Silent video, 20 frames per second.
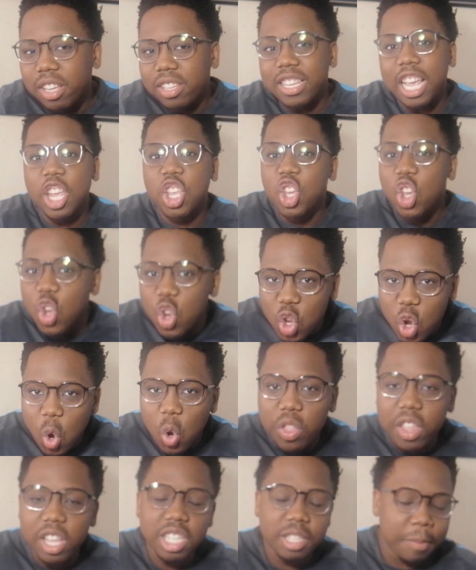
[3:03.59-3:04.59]
this and you
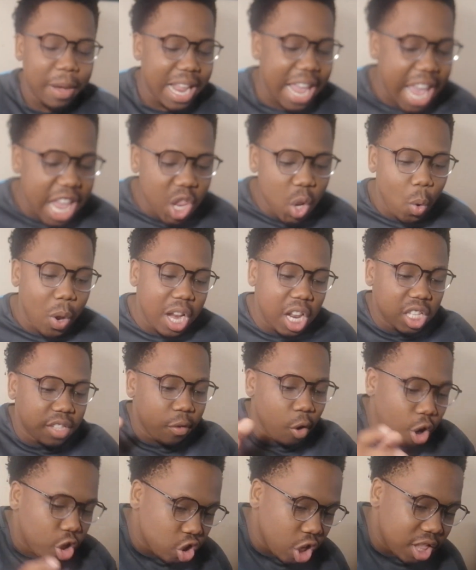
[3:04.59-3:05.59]
know this, but anyway,
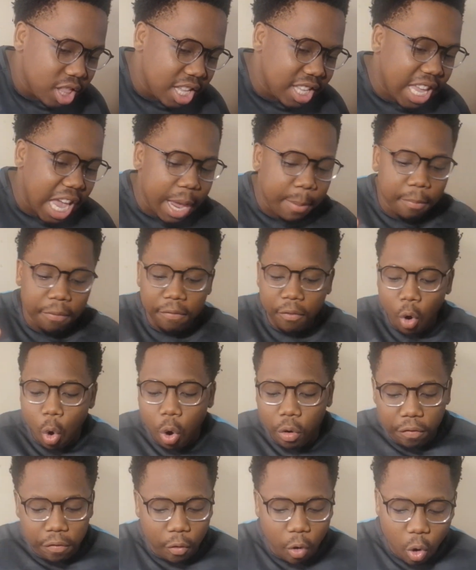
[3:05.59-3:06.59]
let's focus on the game.
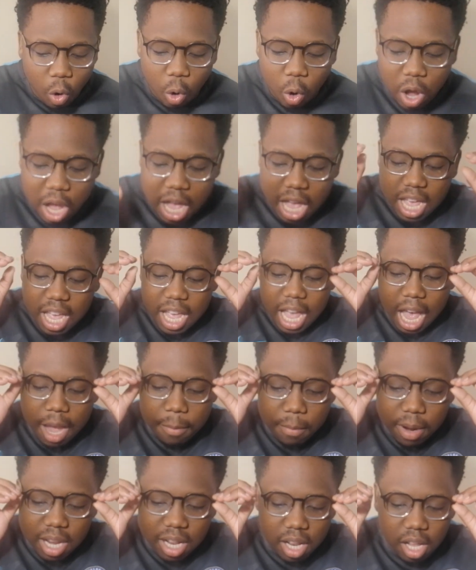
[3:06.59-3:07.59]
4-4.
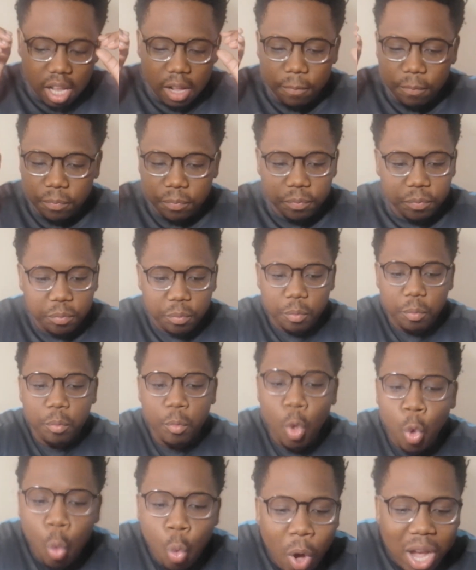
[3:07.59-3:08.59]
I mean...
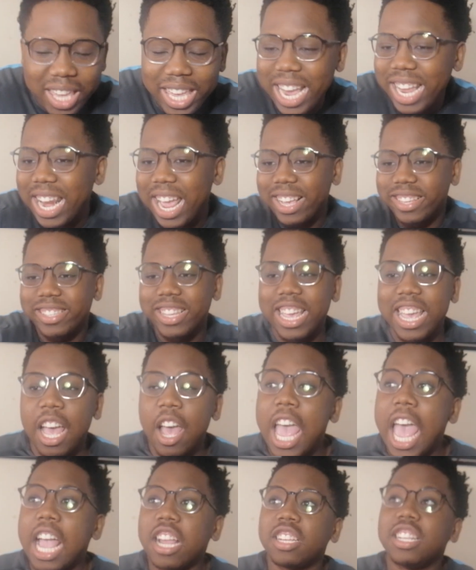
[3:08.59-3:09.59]
what can I
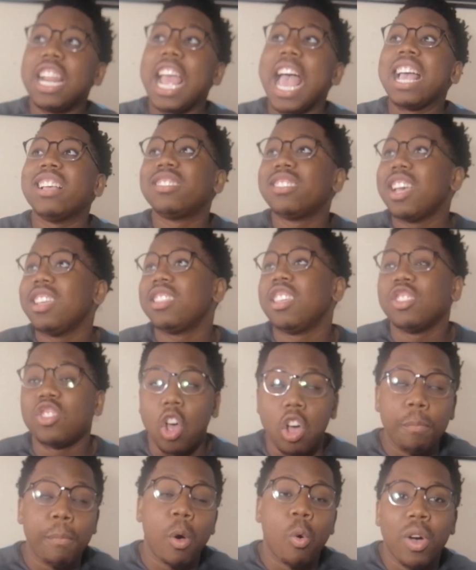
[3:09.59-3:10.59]
say? Actually, I said
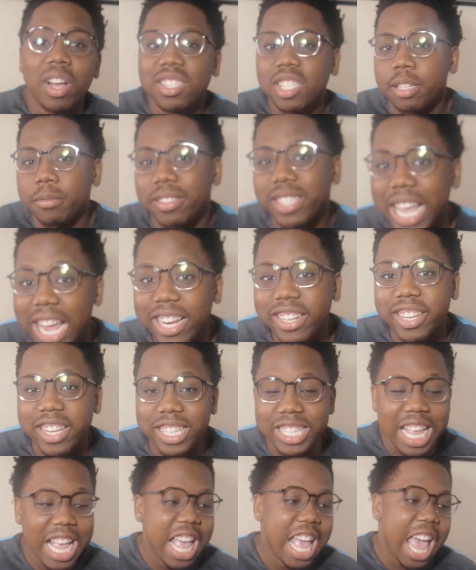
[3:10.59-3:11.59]
this on my WhatsApp
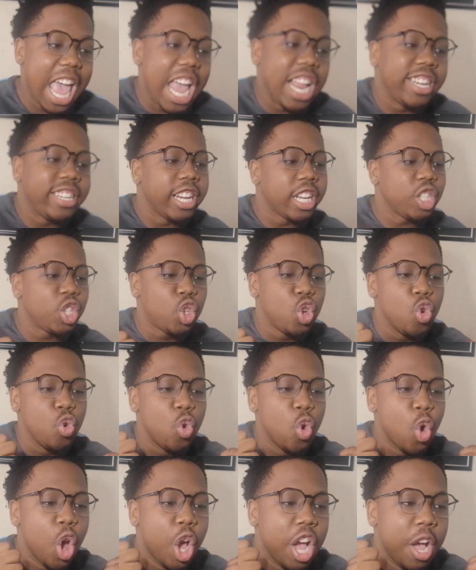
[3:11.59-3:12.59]
status, and just
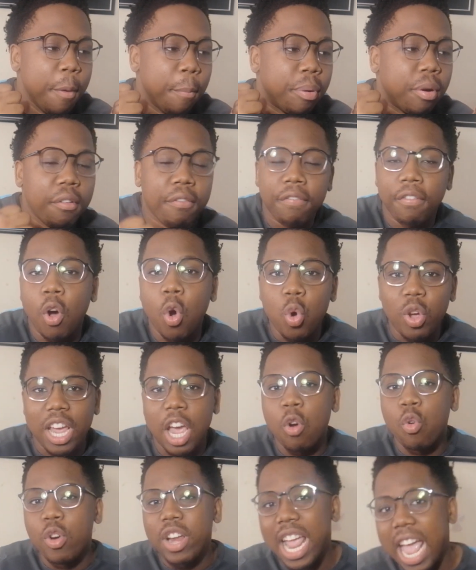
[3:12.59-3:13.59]
to
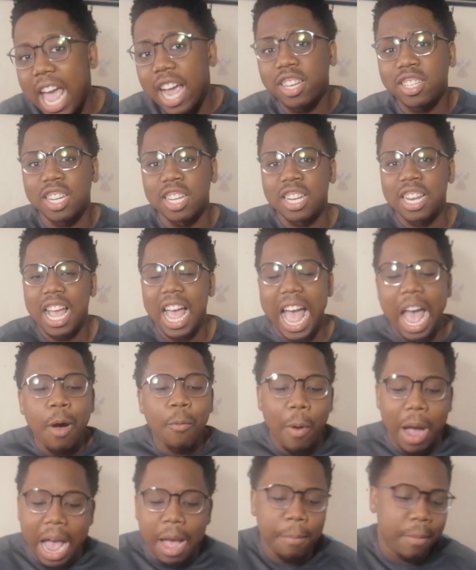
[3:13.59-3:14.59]
provoke a reaction,
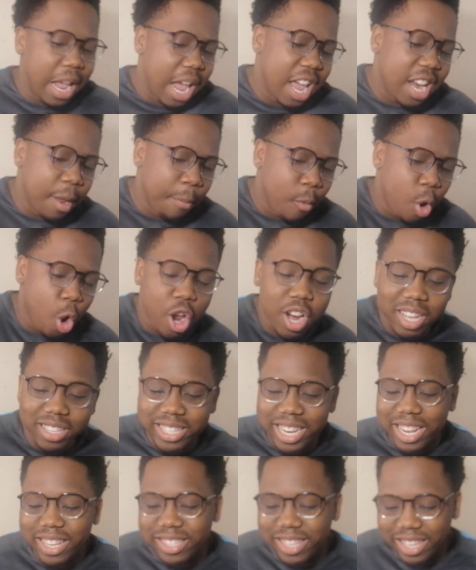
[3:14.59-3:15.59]
I'm going
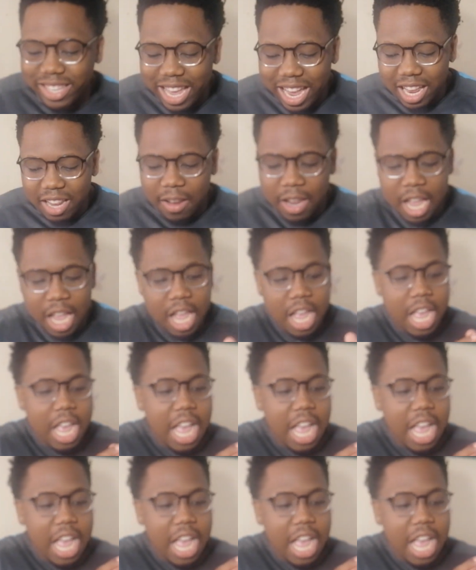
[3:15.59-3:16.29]
to say this again.